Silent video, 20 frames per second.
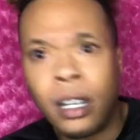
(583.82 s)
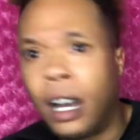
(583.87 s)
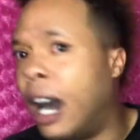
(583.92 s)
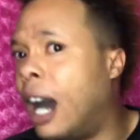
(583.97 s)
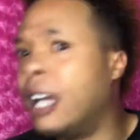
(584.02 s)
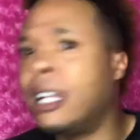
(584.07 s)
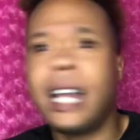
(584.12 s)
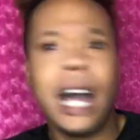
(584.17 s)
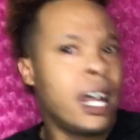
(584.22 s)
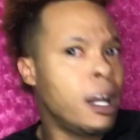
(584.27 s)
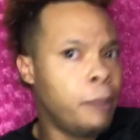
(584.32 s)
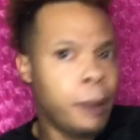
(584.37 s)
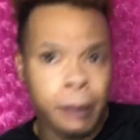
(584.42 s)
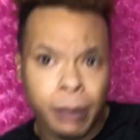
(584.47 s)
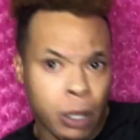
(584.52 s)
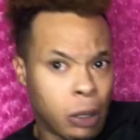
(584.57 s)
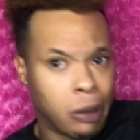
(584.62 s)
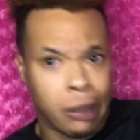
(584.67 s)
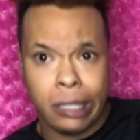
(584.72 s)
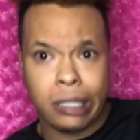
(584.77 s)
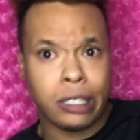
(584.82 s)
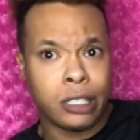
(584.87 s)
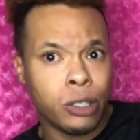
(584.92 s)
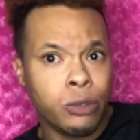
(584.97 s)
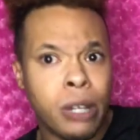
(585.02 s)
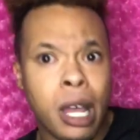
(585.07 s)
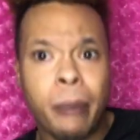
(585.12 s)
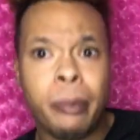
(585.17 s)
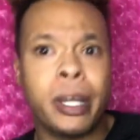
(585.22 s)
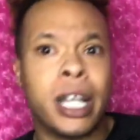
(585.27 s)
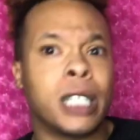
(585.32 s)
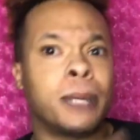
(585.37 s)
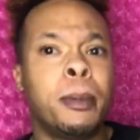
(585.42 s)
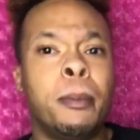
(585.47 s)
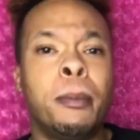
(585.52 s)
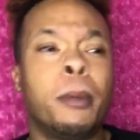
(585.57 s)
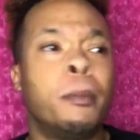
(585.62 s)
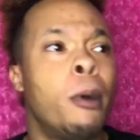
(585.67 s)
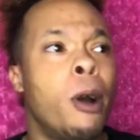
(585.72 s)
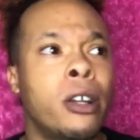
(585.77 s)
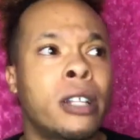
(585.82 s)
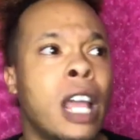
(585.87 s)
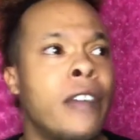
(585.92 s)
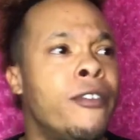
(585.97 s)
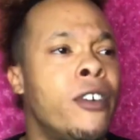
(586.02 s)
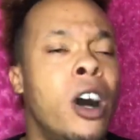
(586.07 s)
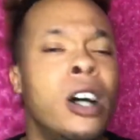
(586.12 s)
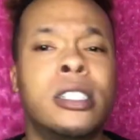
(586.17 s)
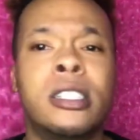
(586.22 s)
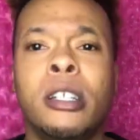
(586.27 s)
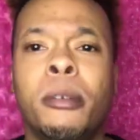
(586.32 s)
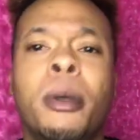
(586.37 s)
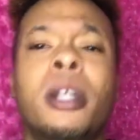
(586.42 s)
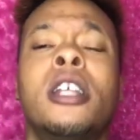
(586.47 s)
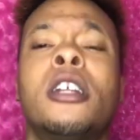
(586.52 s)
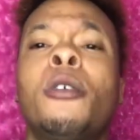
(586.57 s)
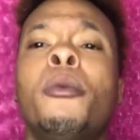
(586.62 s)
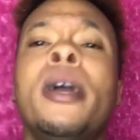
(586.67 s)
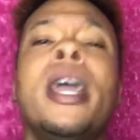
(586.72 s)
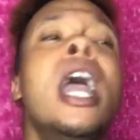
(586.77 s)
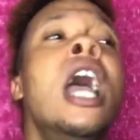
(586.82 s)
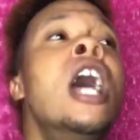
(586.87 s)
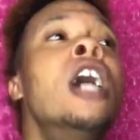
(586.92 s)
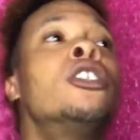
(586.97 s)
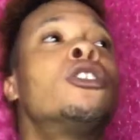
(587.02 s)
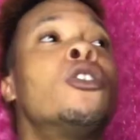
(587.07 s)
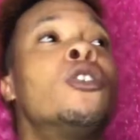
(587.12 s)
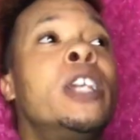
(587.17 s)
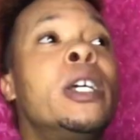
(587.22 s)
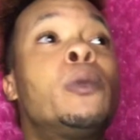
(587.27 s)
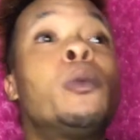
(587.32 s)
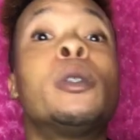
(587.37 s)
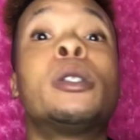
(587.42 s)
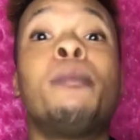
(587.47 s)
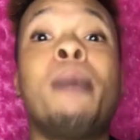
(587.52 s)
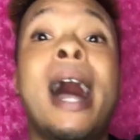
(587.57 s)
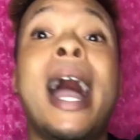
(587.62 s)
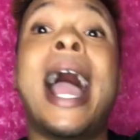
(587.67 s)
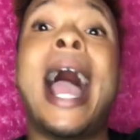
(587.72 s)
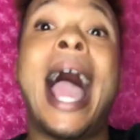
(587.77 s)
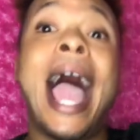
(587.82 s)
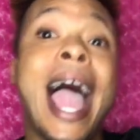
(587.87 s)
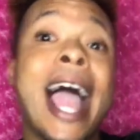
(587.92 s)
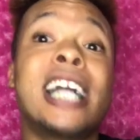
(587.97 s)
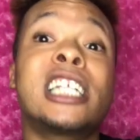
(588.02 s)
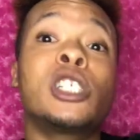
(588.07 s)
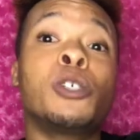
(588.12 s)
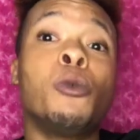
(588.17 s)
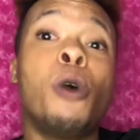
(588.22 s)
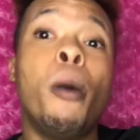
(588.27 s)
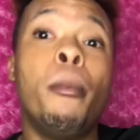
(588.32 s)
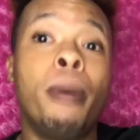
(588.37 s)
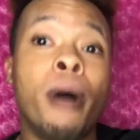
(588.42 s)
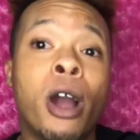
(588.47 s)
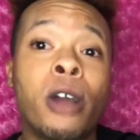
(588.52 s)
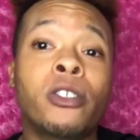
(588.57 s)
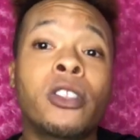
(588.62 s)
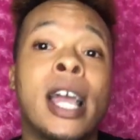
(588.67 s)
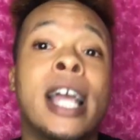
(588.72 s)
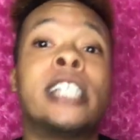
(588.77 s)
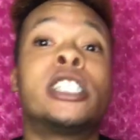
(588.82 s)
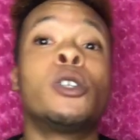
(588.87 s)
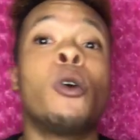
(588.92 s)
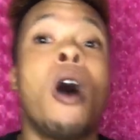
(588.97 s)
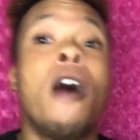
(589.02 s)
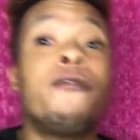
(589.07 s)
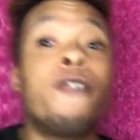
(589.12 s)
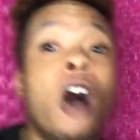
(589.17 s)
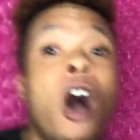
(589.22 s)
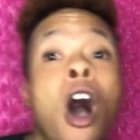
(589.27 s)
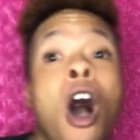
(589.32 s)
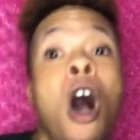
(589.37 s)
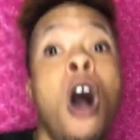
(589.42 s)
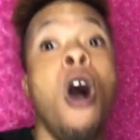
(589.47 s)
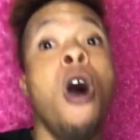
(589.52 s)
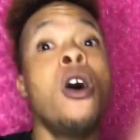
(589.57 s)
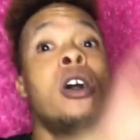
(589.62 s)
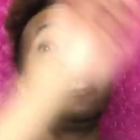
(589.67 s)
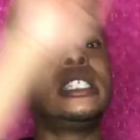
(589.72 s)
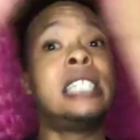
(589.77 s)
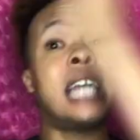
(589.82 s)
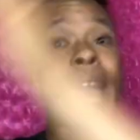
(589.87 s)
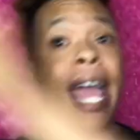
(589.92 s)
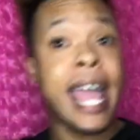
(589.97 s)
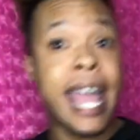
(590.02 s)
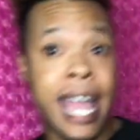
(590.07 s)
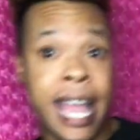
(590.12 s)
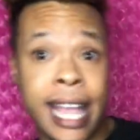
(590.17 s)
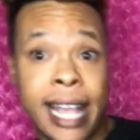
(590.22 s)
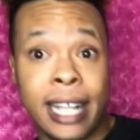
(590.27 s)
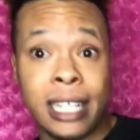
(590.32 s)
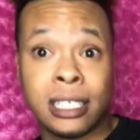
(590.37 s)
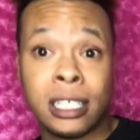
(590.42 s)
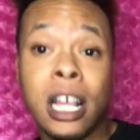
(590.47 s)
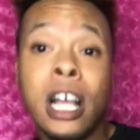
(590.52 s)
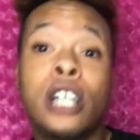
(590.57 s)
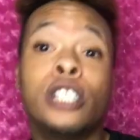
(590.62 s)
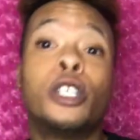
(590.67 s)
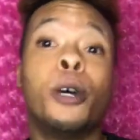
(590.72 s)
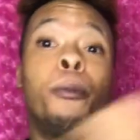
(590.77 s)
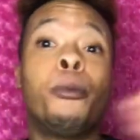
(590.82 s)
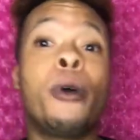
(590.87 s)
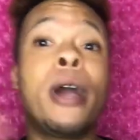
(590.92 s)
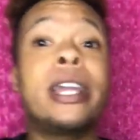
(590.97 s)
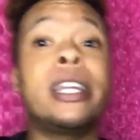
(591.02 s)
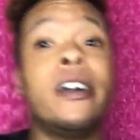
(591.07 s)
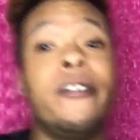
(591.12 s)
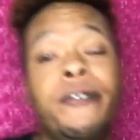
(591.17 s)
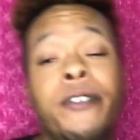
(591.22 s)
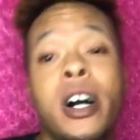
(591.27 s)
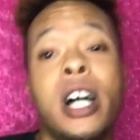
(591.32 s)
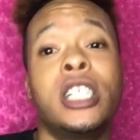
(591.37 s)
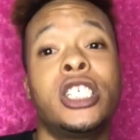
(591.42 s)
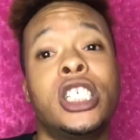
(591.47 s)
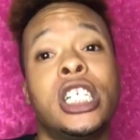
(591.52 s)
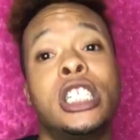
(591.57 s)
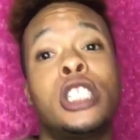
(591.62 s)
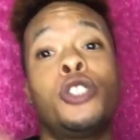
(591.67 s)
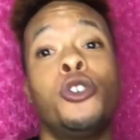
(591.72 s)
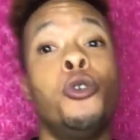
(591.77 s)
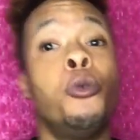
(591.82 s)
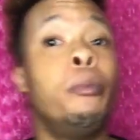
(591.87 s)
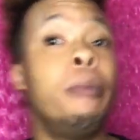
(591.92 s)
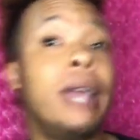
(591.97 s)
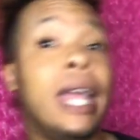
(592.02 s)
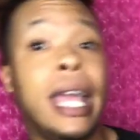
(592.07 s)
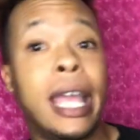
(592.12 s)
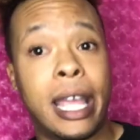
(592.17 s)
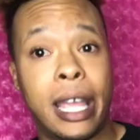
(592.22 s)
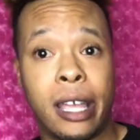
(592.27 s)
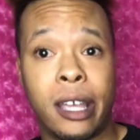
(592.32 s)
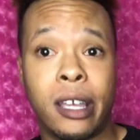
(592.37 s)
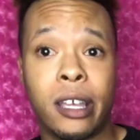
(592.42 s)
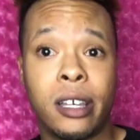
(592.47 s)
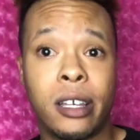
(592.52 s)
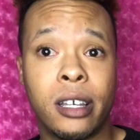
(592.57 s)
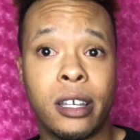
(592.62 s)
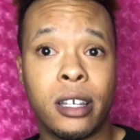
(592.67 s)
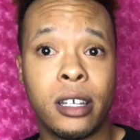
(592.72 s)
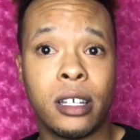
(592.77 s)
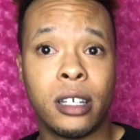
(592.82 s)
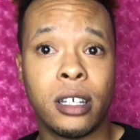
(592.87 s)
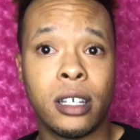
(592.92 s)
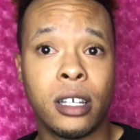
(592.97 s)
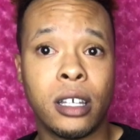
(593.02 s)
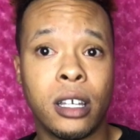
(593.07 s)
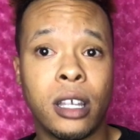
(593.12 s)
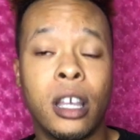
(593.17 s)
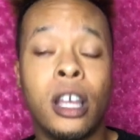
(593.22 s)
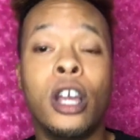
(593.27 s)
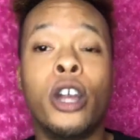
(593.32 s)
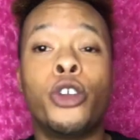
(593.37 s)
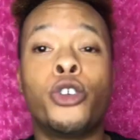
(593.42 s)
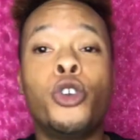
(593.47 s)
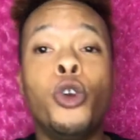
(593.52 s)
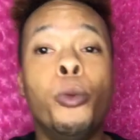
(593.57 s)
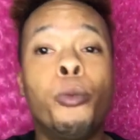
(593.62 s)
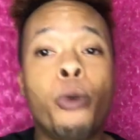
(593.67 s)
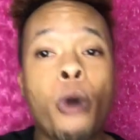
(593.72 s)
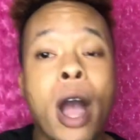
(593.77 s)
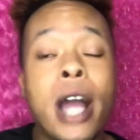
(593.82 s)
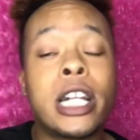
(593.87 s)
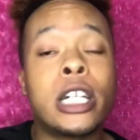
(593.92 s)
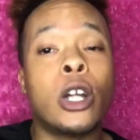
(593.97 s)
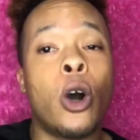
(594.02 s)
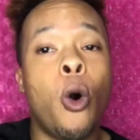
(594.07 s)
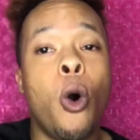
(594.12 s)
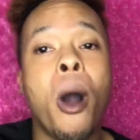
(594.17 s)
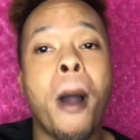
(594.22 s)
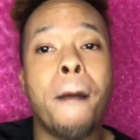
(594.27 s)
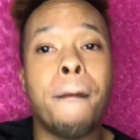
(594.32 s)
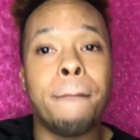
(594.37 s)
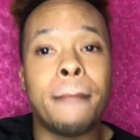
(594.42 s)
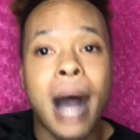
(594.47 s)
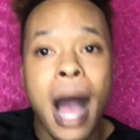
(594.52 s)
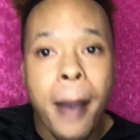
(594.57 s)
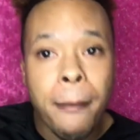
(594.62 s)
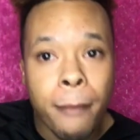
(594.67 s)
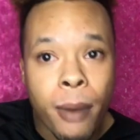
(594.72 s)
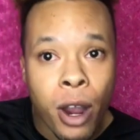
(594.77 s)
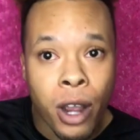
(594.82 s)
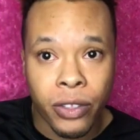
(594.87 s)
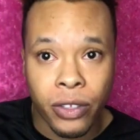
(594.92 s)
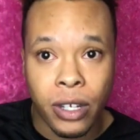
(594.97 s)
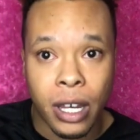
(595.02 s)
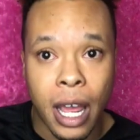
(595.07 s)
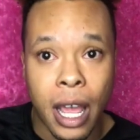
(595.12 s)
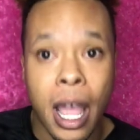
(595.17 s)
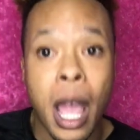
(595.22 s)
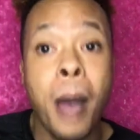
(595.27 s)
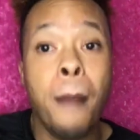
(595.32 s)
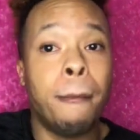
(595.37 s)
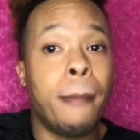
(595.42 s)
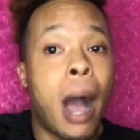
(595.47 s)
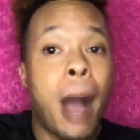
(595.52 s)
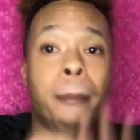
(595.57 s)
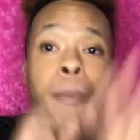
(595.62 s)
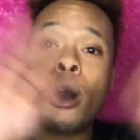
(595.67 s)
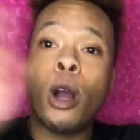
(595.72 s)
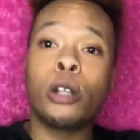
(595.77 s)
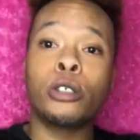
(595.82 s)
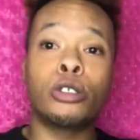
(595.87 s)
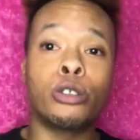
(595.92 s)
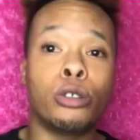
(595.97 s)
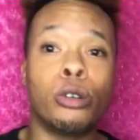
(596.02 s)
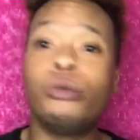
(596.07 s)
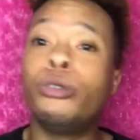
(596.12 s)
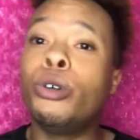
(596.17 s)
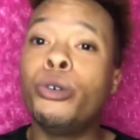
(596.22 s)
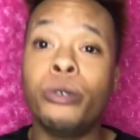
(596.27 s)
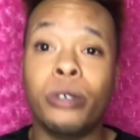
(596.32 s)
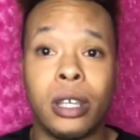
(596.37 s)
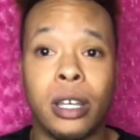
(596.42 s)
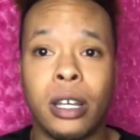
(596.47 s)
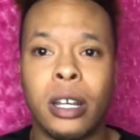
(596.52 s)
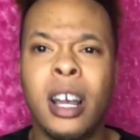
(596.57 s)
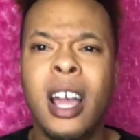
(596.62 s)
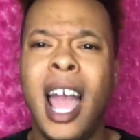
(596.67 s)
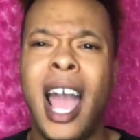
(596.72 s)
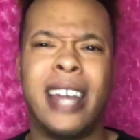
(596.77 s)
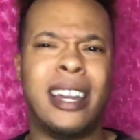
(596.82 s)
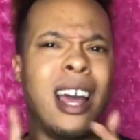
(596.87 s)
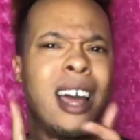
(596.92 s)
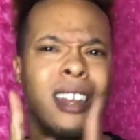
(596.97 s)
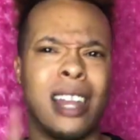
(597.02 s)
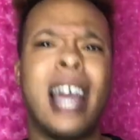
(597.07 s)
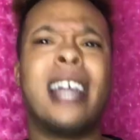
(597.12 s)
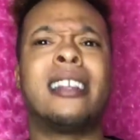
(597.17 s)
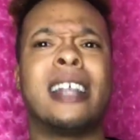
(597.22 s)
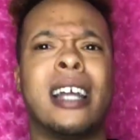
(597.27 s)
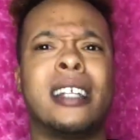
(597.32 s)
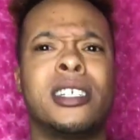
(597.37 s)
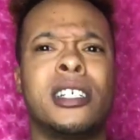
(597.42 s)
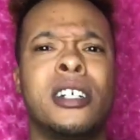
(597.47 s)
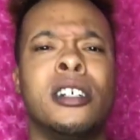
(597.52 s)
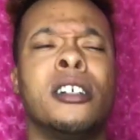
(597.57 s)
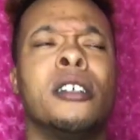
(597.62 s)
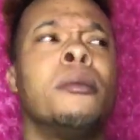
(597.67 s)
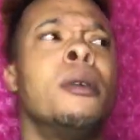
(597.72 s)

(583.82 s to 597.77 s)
A lot of people don't get to do that because people's birthday falls in the middle of the week. So this was my actual birthday. So of all days to bring the fuck shit to me, you brought it on my birthday, my personal new year, and I like that term.